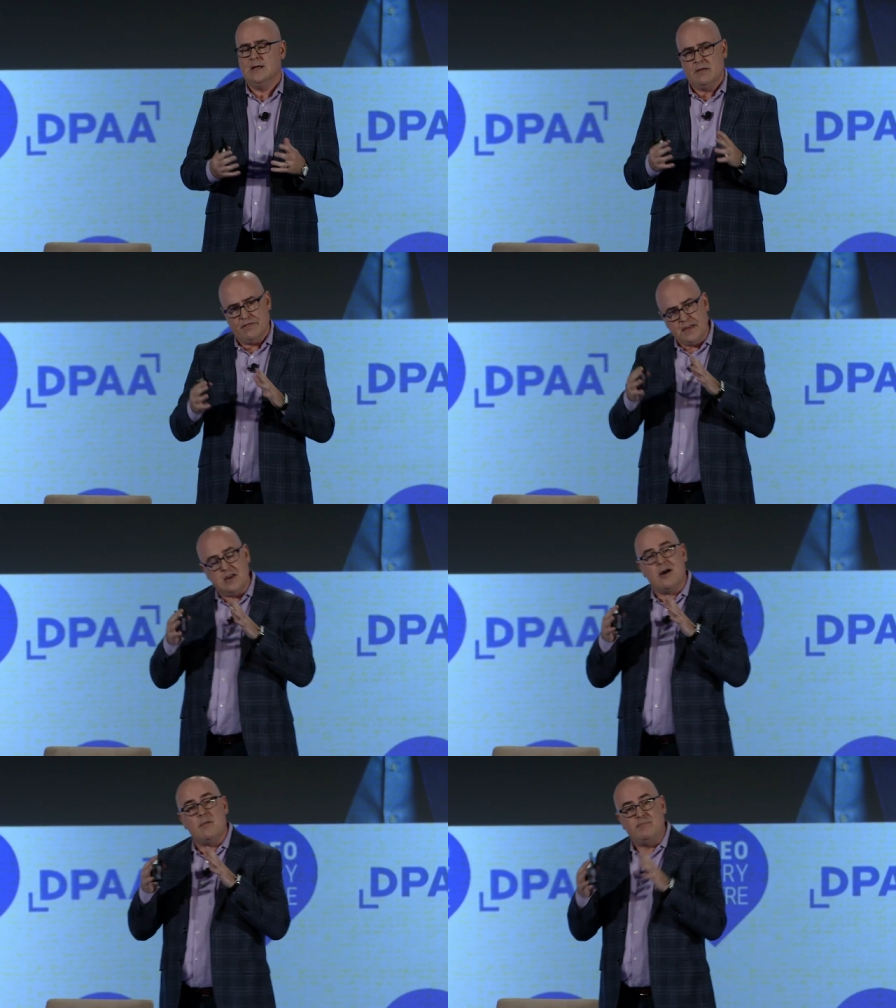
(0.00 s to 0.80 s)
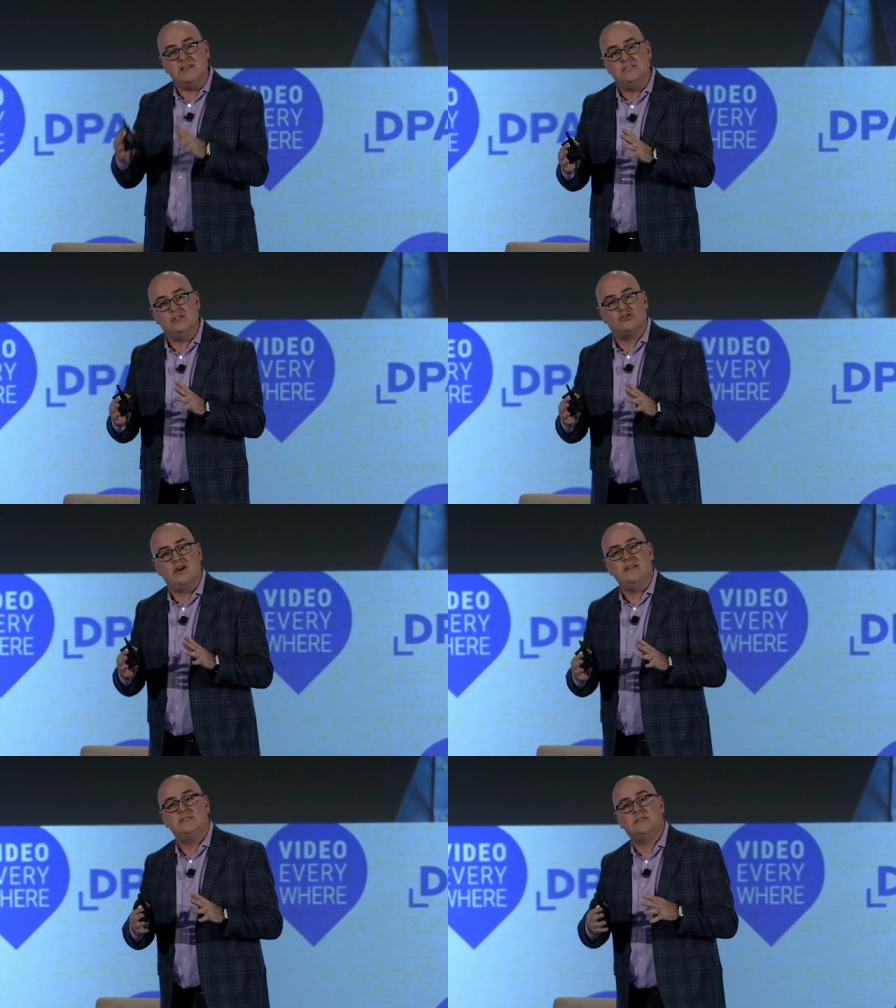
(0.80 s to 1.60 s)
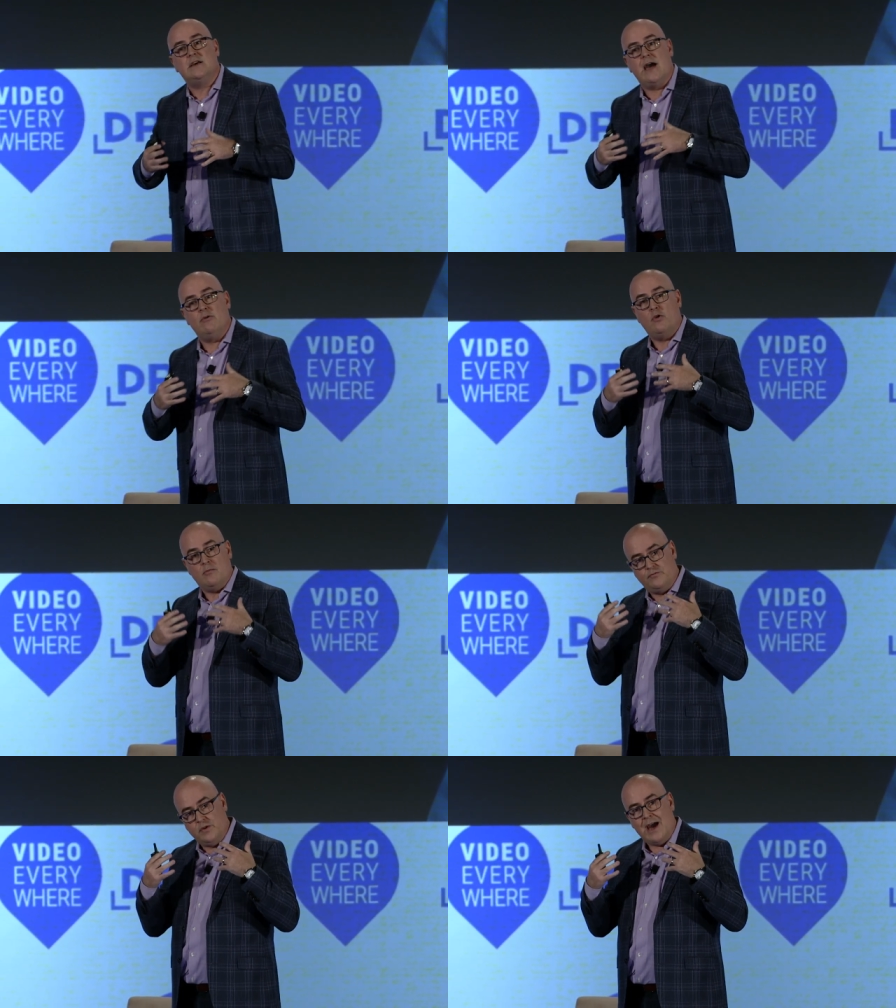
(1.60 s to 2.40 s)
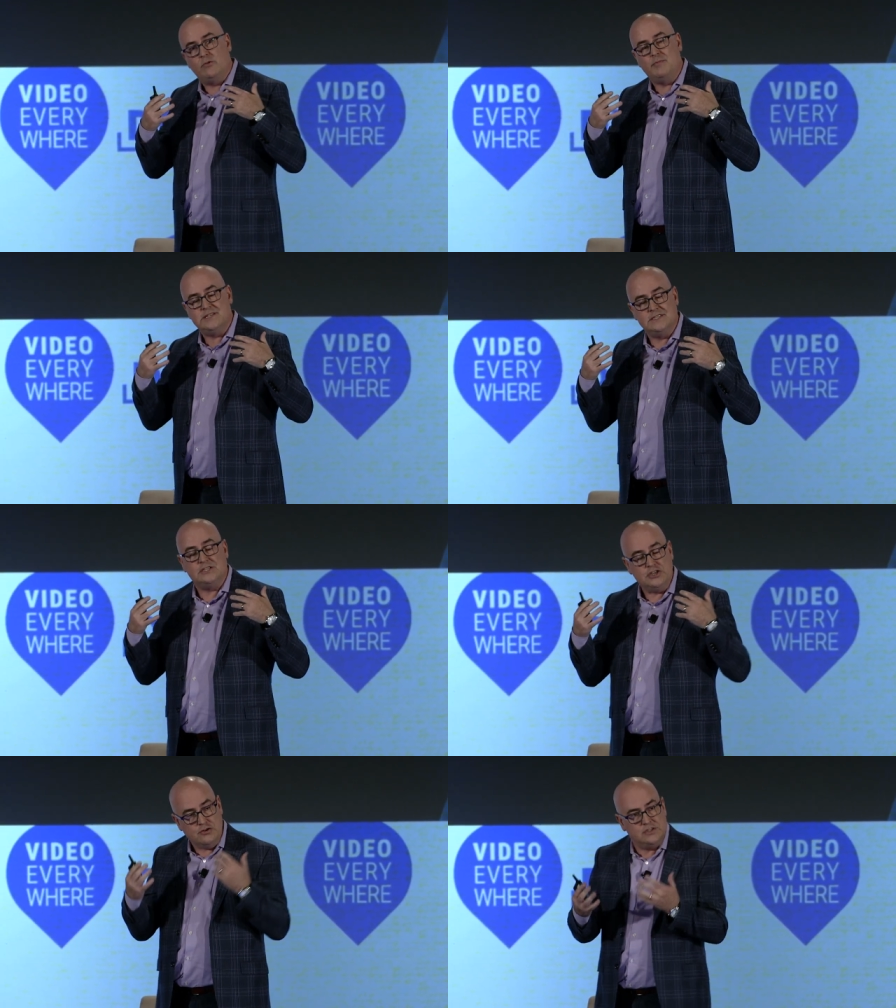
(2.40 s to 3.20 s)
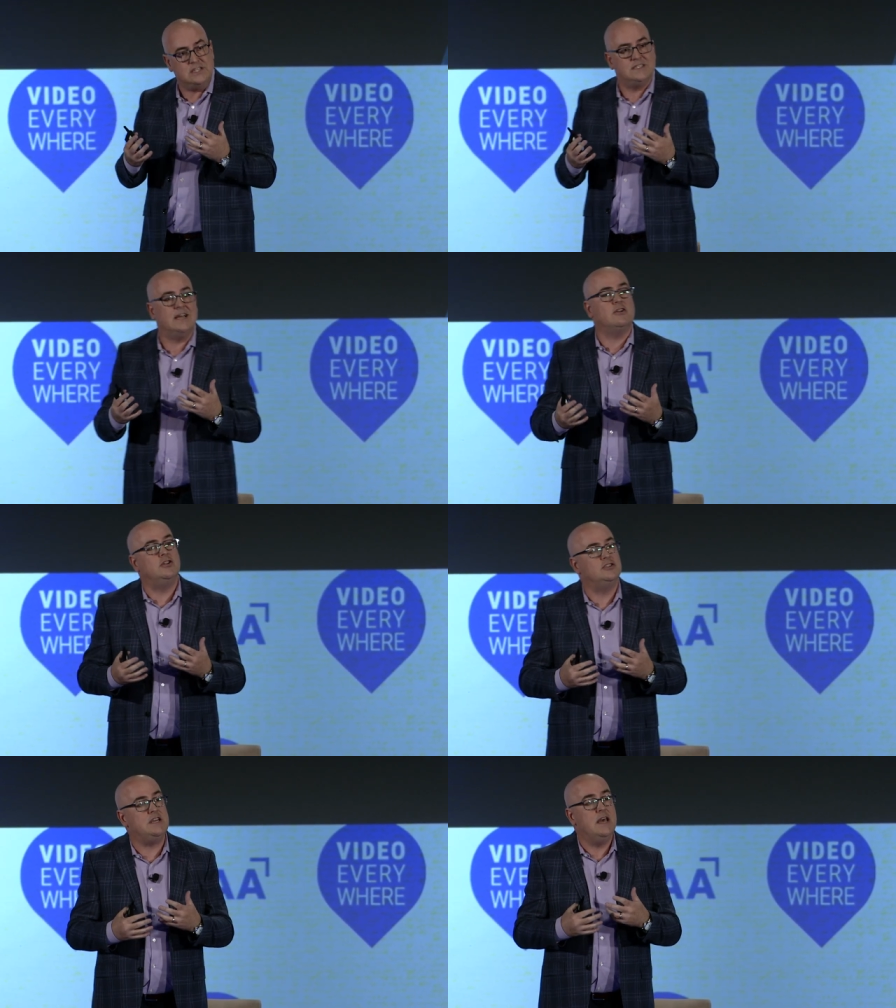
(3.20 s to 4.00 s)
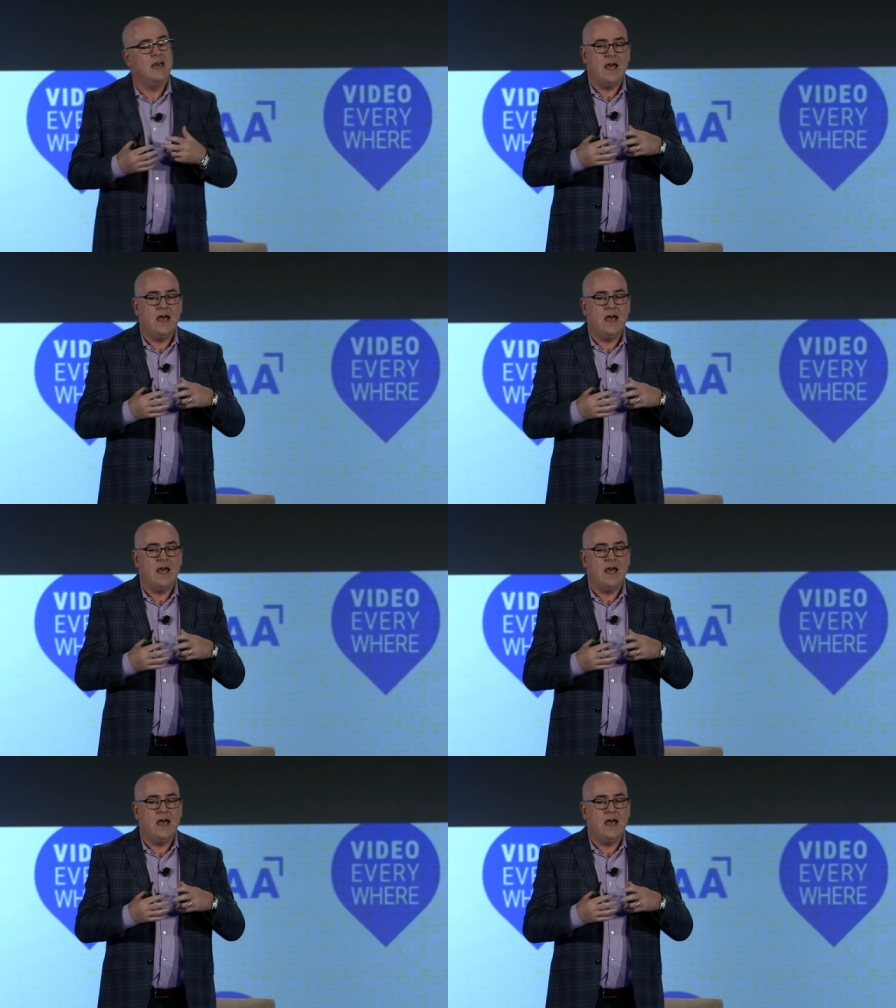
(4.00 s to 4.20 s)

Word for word: thinking about business trends, how, what, how, will business use this technology,